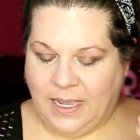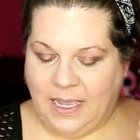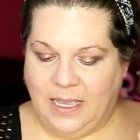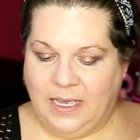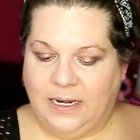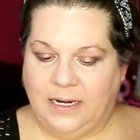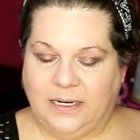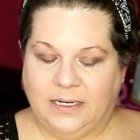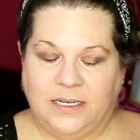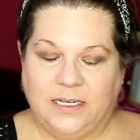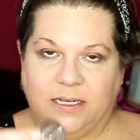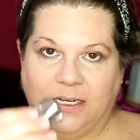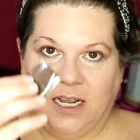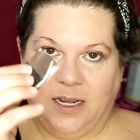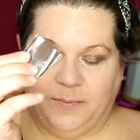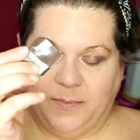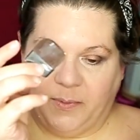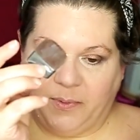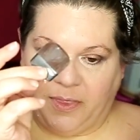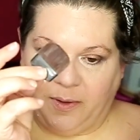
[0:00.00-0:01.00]
And it did
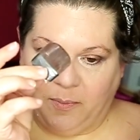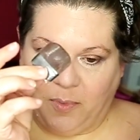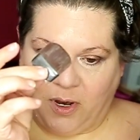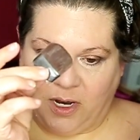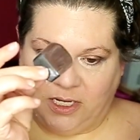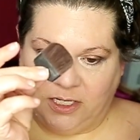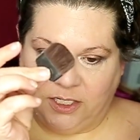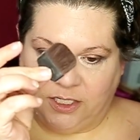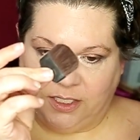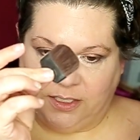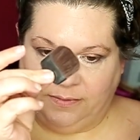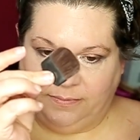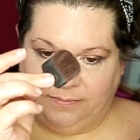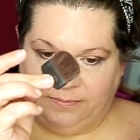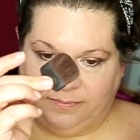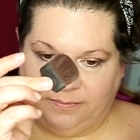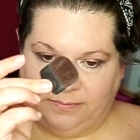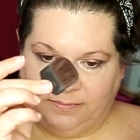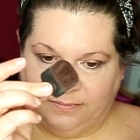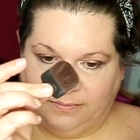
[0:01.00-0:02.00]
come with a brush.
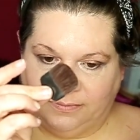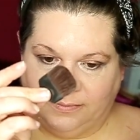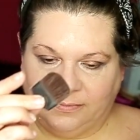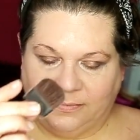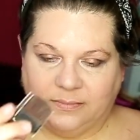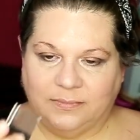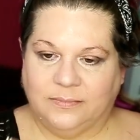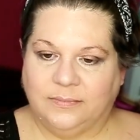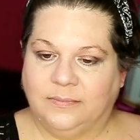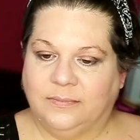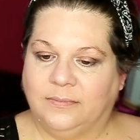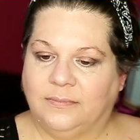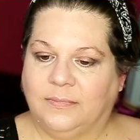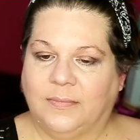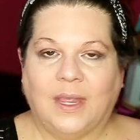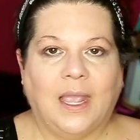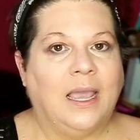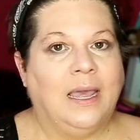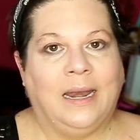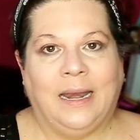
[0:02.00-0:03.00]

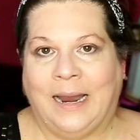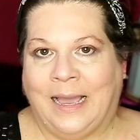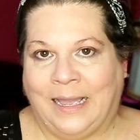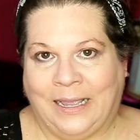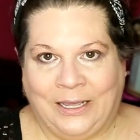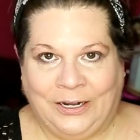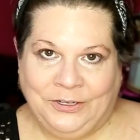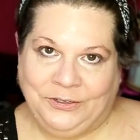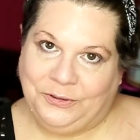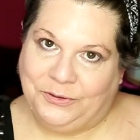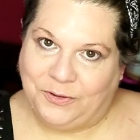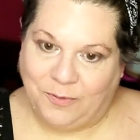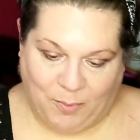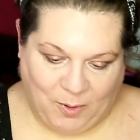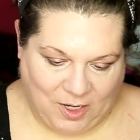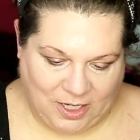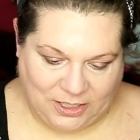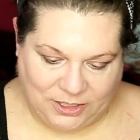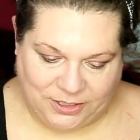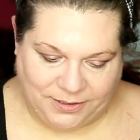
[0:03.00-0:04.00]
Not going to use the
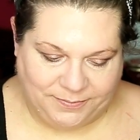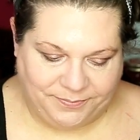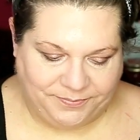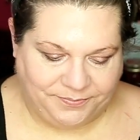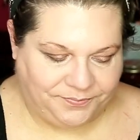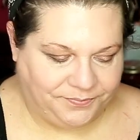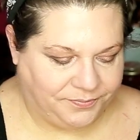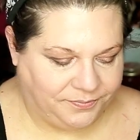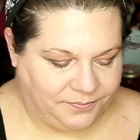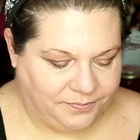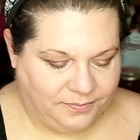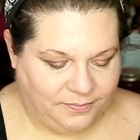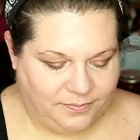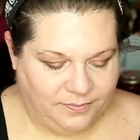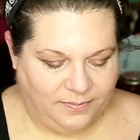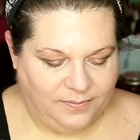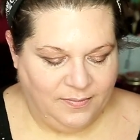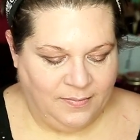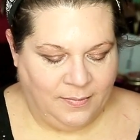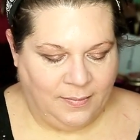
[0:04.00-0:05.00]
brush.
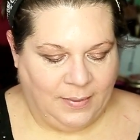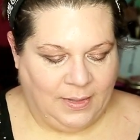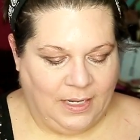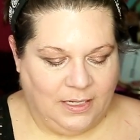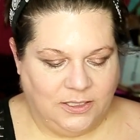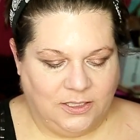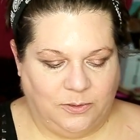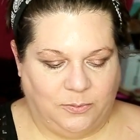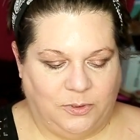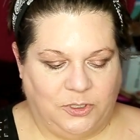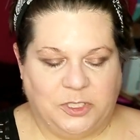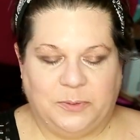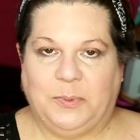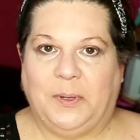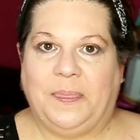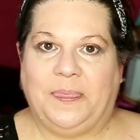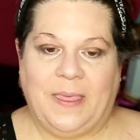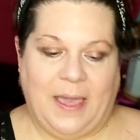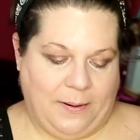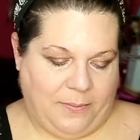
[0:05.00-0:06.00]
So we'll just
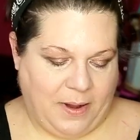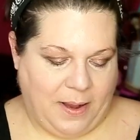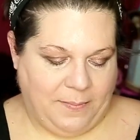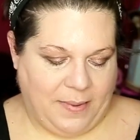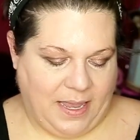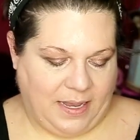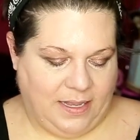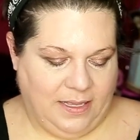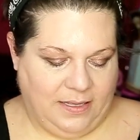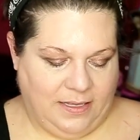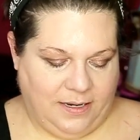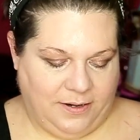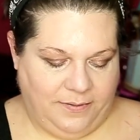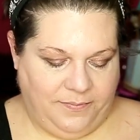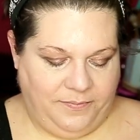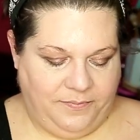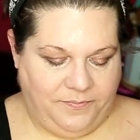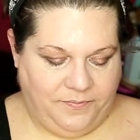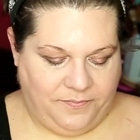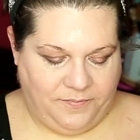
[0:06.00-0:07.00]
put that right back in
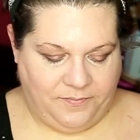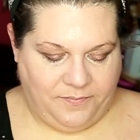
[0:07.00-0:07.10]
there.